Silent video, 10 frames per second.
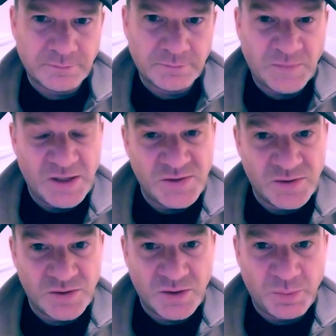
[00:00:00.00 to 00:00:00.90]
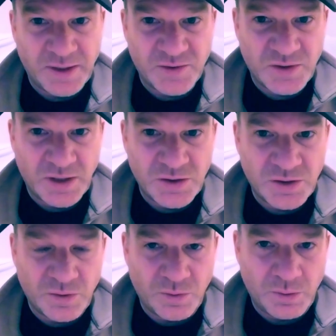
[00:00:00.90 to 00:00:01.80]
this is the biggest
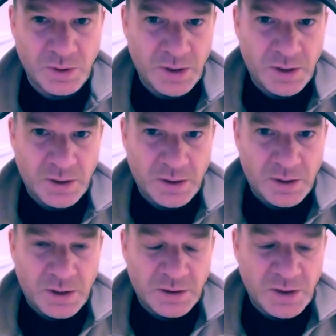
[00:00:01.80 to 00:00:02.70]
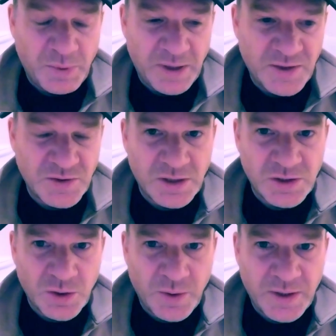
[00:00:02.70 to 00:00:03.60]
issue. The biggest
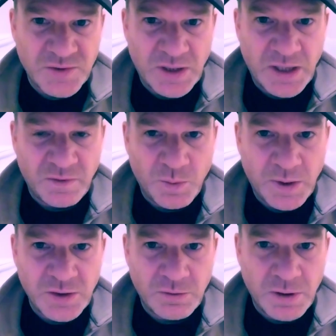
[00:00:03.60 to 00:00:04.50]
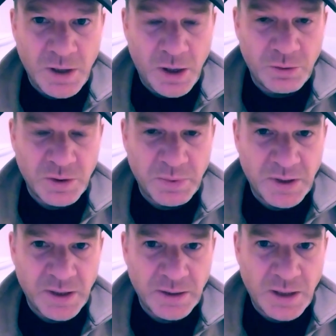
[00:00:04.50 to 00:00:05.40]
issue is even when you know you're
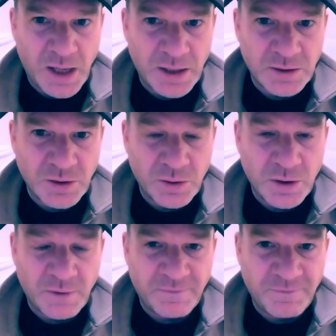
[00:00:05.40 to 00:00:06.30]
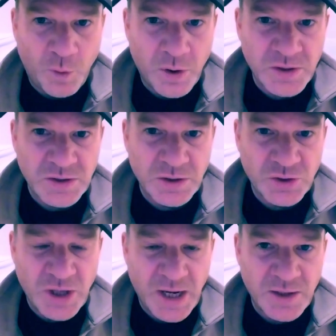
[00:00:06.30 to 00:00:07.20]
being lied to, you're forced to
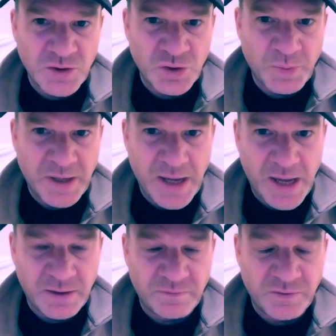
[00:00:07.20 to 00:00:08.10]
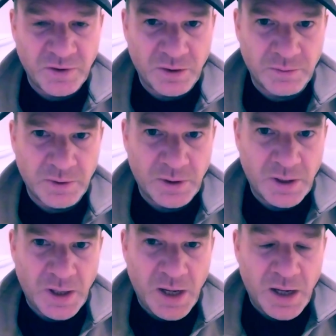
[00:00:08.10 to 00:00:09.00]
change your behavior.
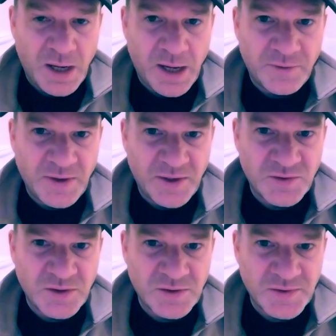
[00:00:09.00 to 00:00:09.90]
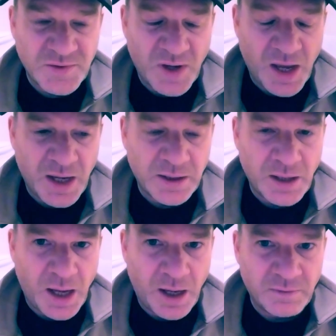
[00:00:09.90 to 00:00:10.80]
And this is a sign
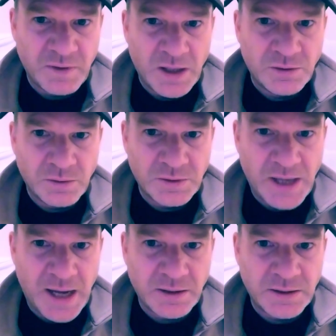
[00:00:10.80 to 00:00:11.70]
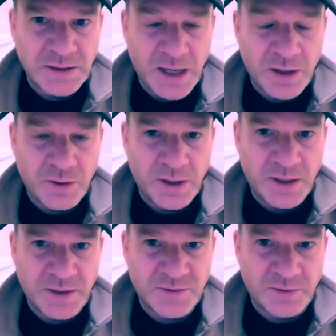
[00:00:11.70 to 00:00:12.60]
of
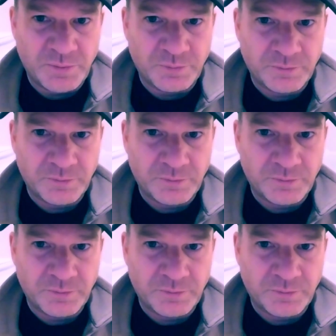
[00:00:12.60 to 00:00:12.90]
totalitarianism.